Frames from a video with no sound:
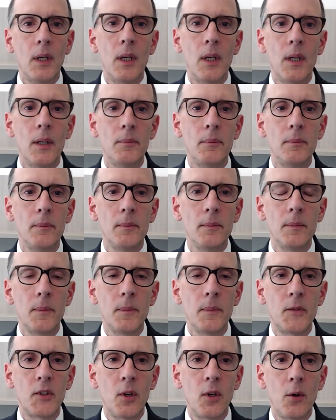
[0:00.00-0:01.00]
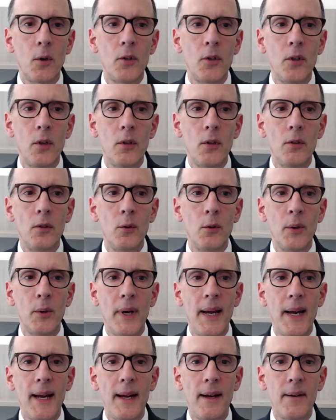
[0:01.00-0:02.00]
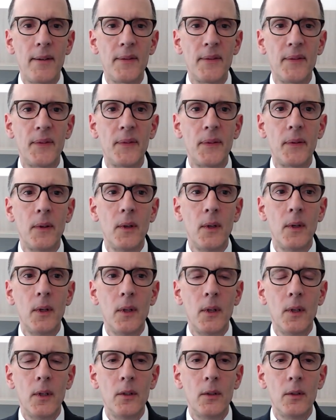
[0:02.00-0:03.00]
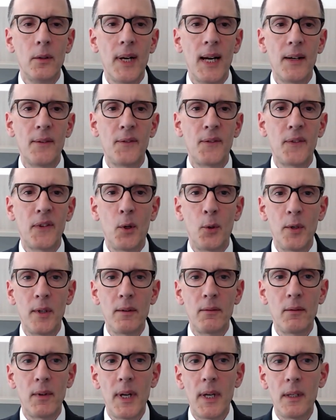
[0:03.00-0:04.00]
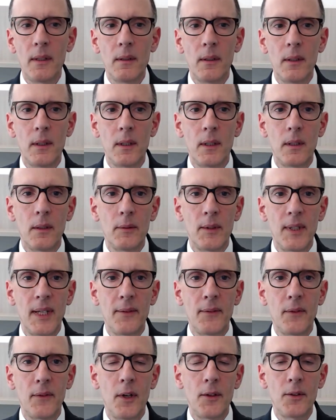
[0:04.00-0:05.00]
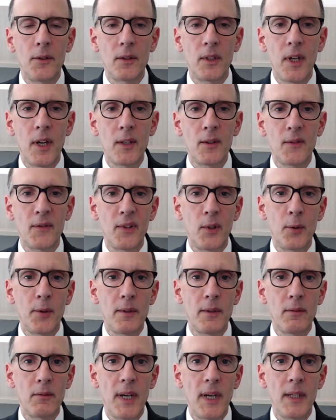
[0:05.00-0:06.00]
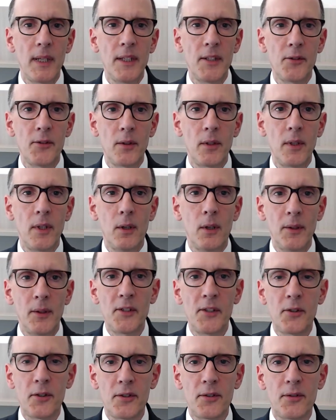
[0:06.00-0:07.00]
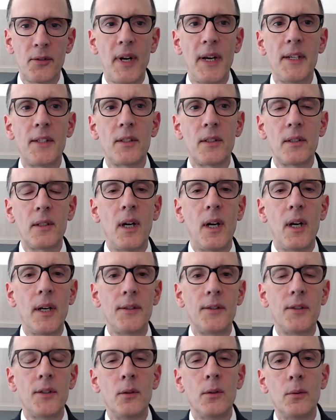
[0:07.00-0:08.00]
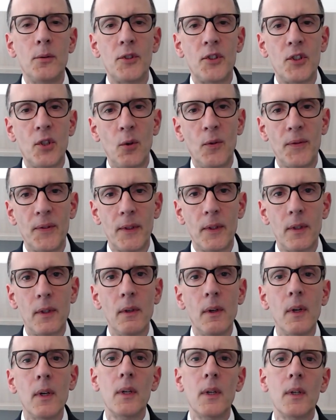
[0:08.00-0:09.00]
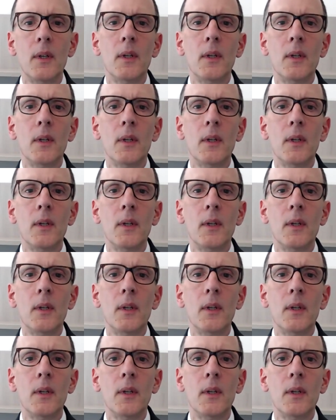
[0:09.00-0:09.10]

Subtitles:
you have floating rate, you have underlying floating rate interest rates tied to SOFR.